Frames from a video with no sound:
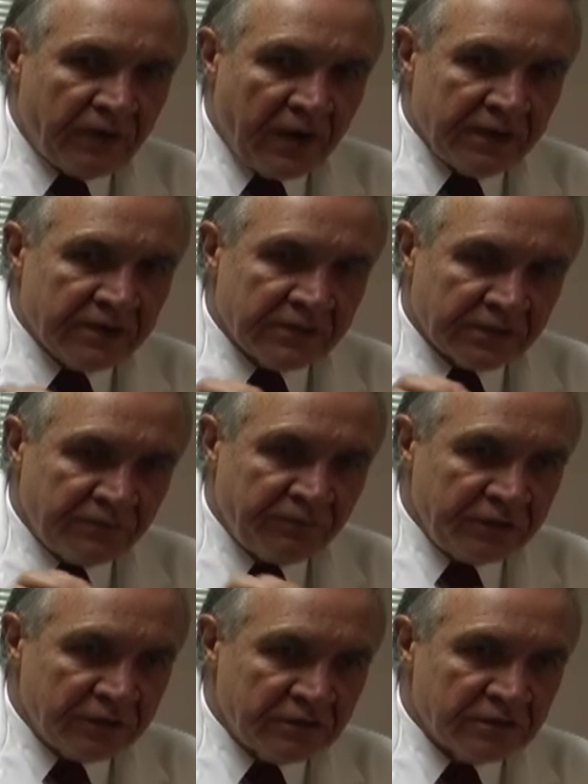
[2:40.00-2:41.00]
By
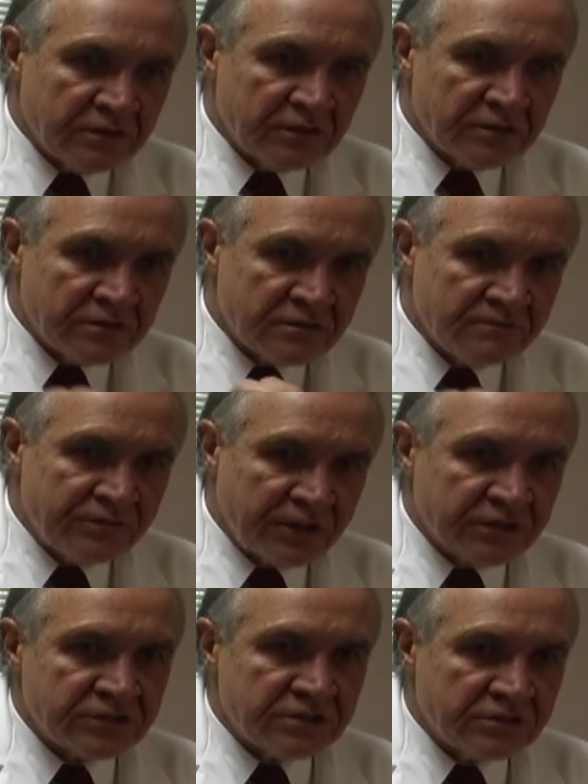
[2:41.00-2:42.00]
repeated
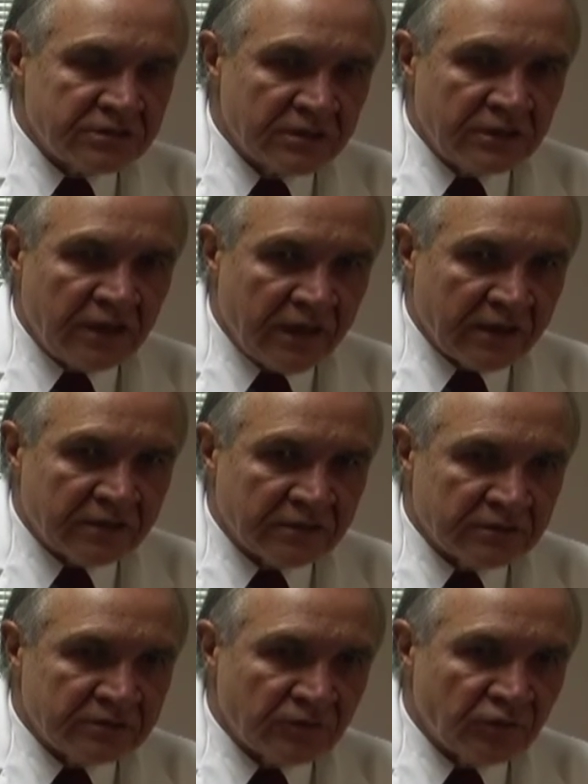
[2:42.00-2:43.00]
compression on the leg,
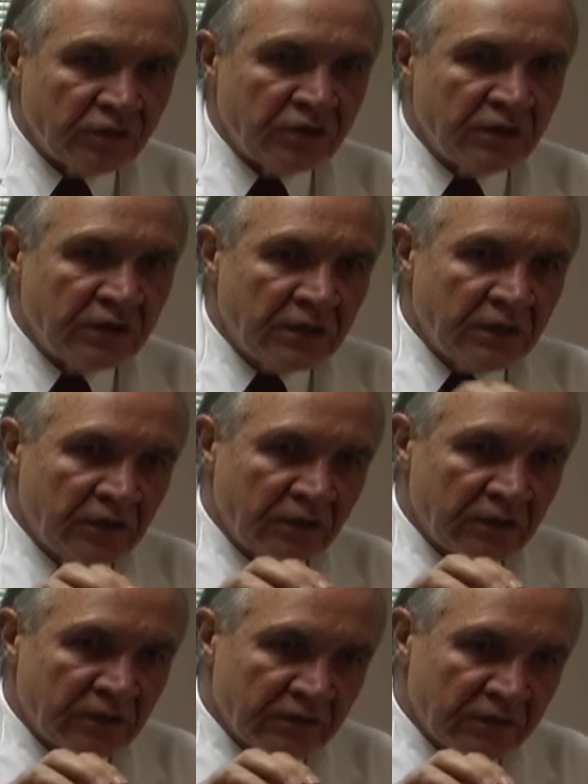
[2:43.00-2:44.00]
we
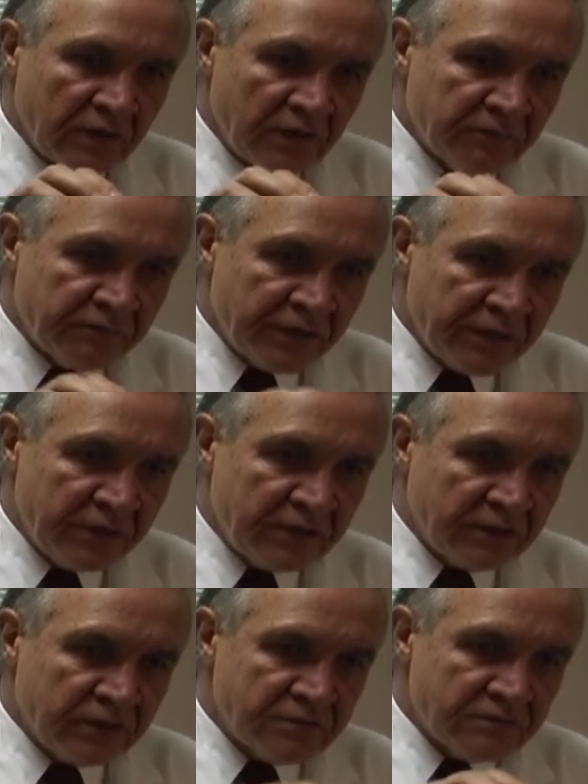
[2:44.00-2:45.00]
bring
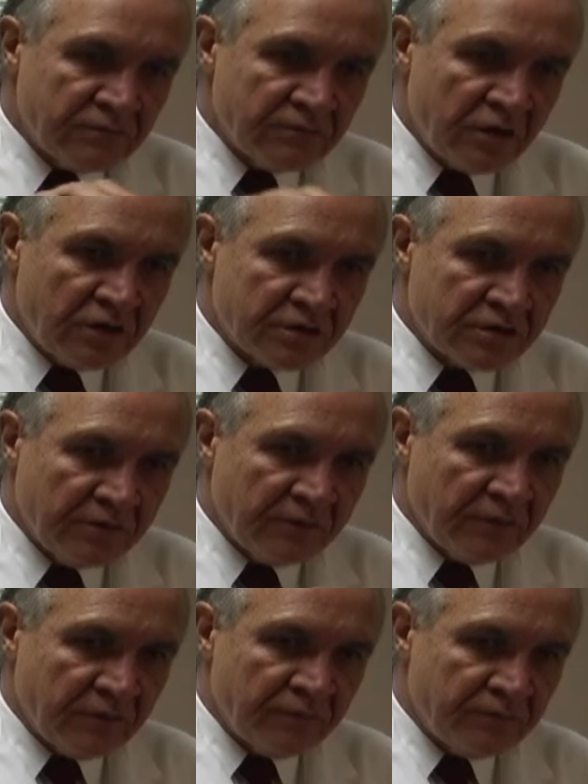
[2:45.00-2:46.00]
more
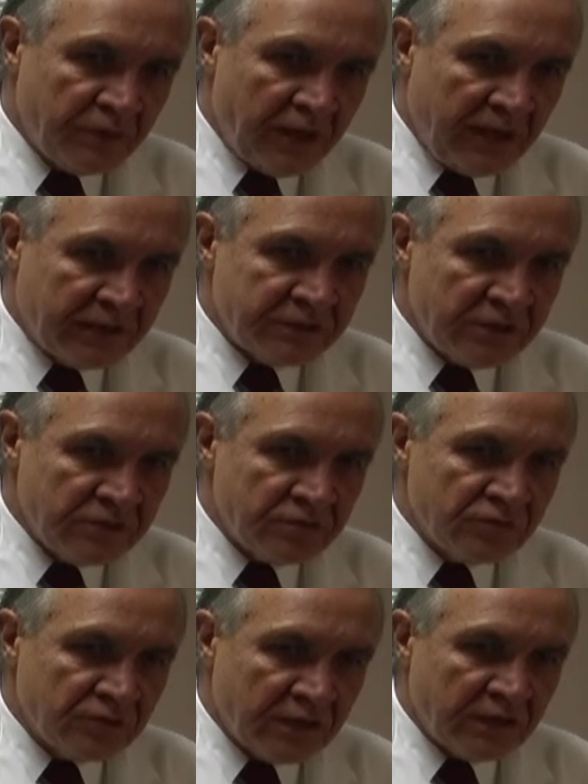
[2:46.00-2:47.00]
blood
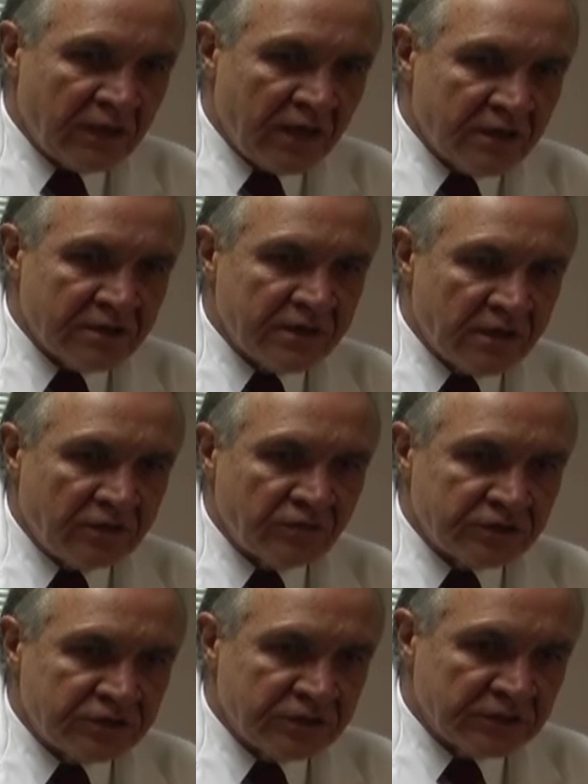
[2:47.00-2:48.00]
into the area
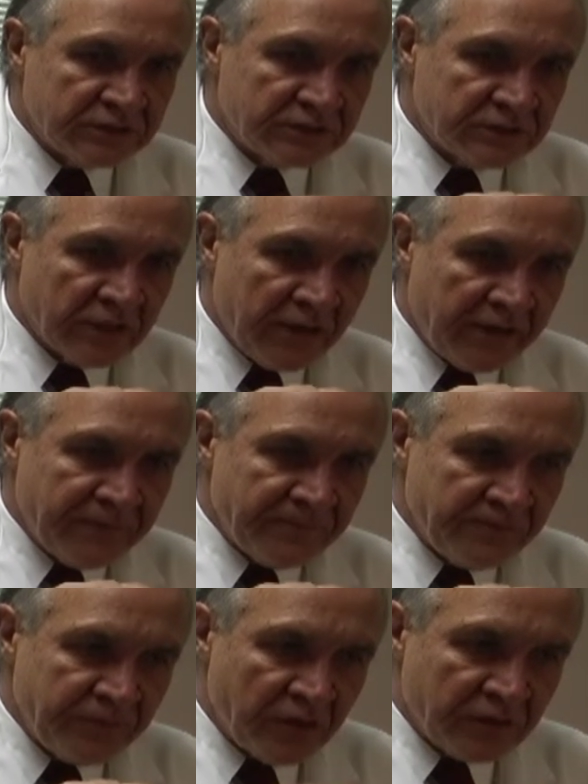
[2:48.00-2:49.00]
which is
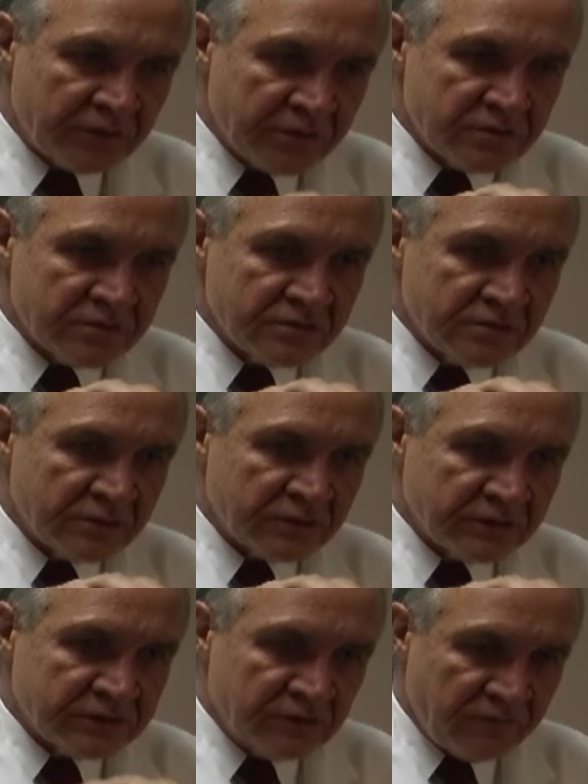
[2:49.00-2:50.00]
not
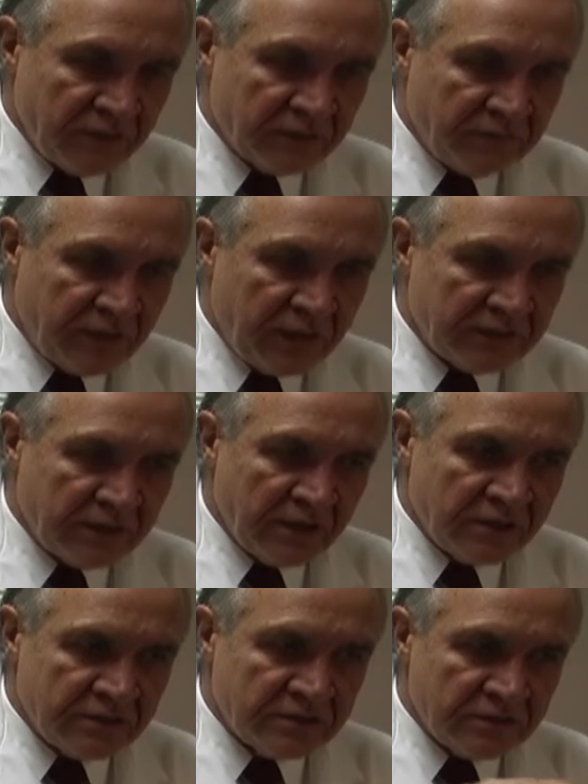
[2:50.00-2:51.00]
receiving blood.
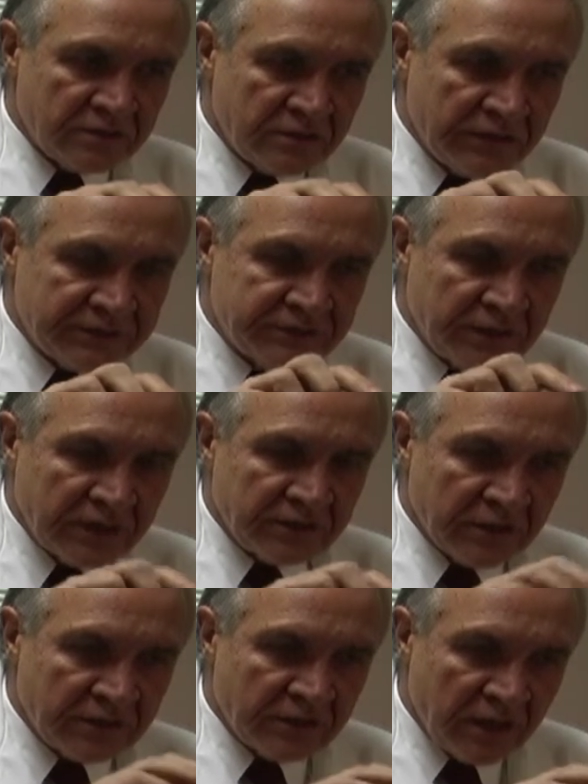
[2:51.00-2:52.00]
And let's say
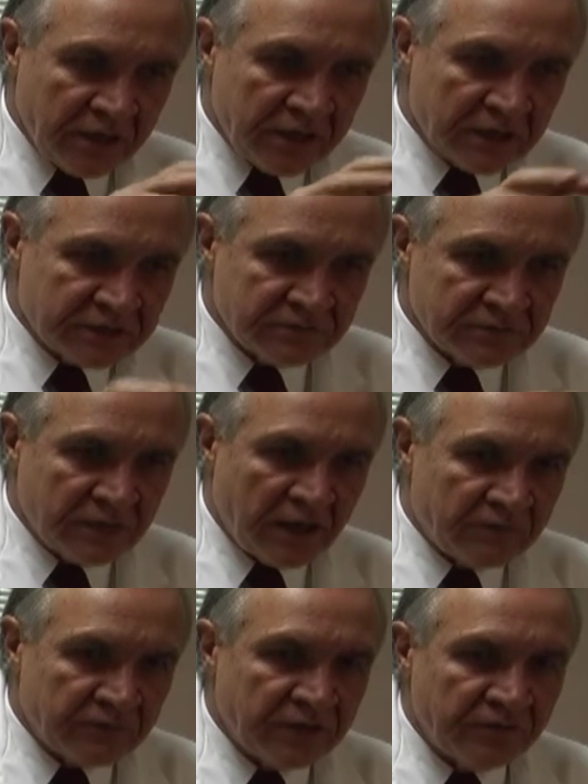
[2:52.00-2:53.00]
the areas
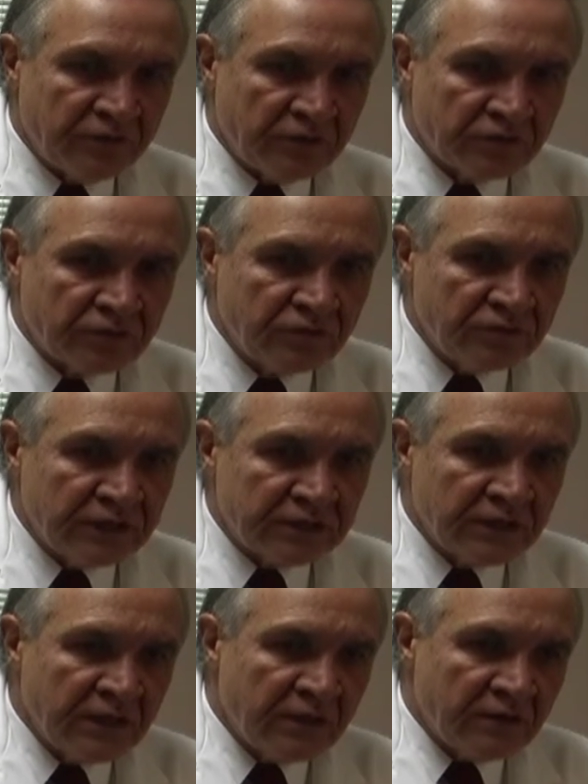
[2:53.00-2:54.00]
may be
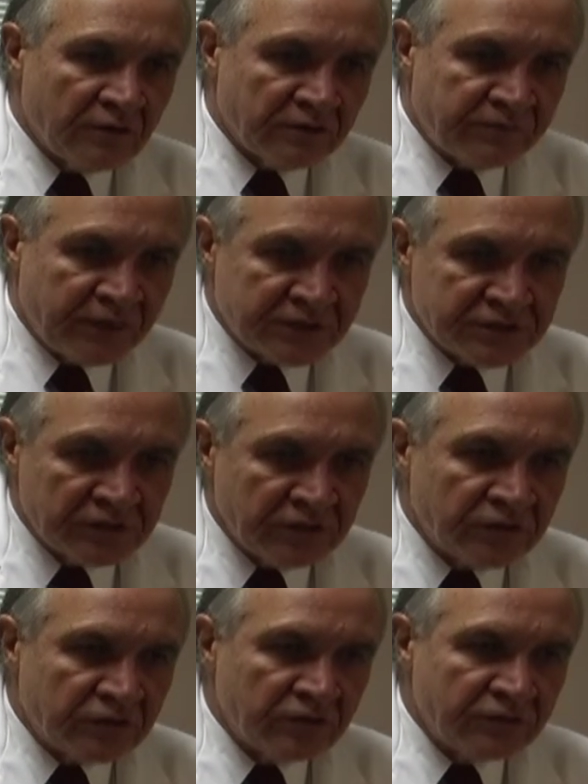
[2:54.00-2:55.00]
occluded or partially
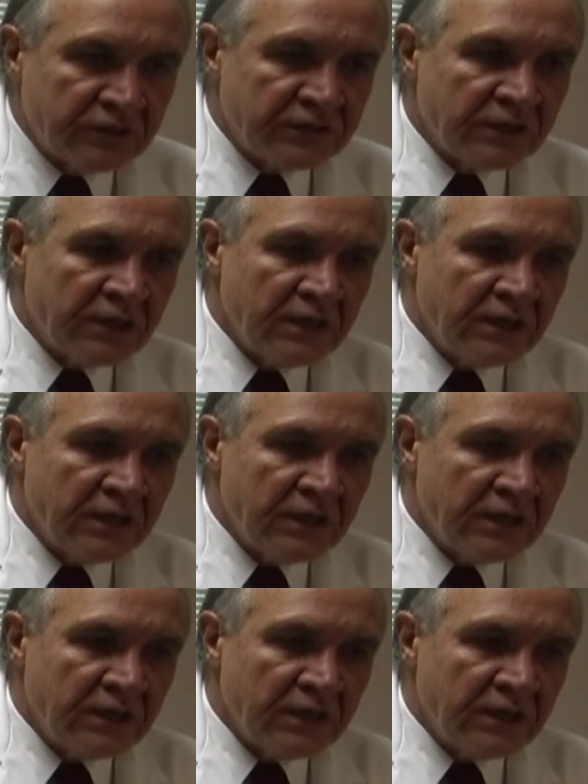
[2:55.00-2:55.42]
occluded.